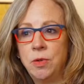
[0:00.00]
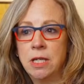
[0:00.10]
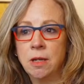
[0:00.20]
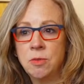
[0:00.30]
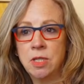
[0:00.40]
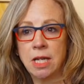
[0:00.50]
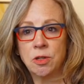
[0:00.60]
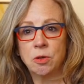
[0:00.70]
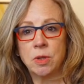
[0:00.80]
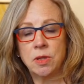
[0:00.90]
we come together
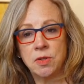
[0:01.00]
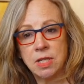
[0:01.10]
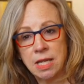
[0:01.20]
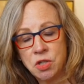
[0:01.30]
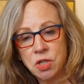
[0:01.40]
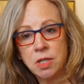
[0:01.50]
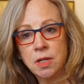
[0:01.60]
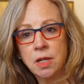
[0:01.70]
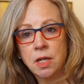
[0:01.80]
with intention